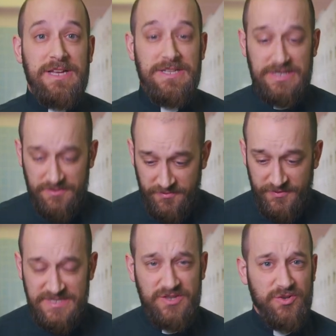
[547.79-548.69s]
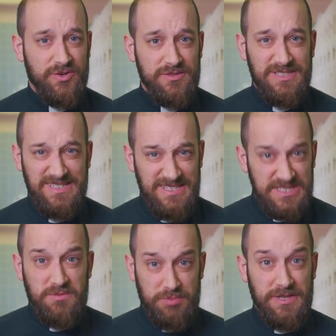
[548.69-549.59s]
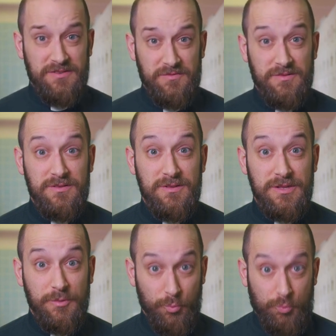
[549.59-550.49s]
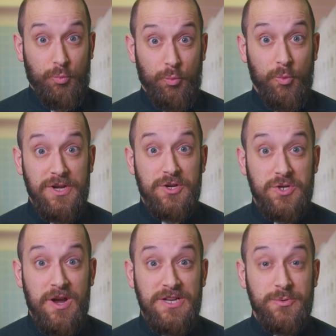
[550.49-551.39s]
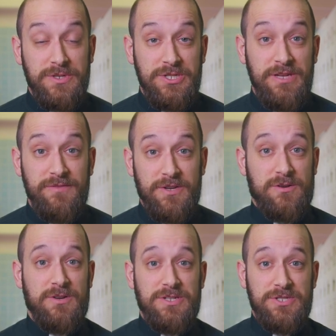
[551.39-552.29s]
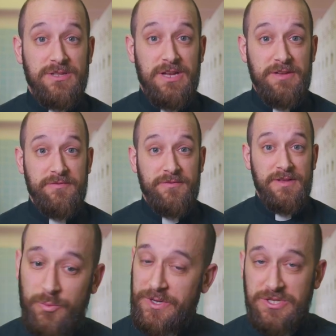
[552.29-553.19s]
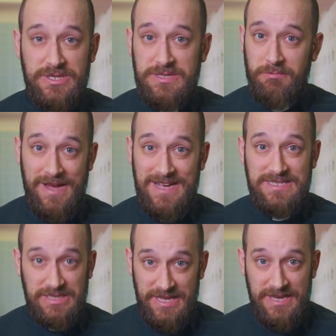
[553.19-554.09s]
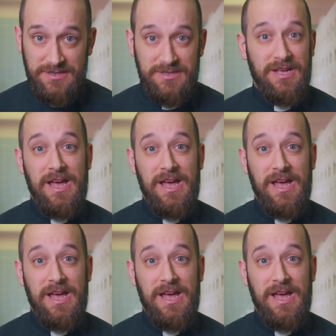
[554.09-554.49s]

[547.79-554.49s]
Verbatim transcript: Is it the physical discipline of what you're trying to achieve in your Christian life? We just passed Lent.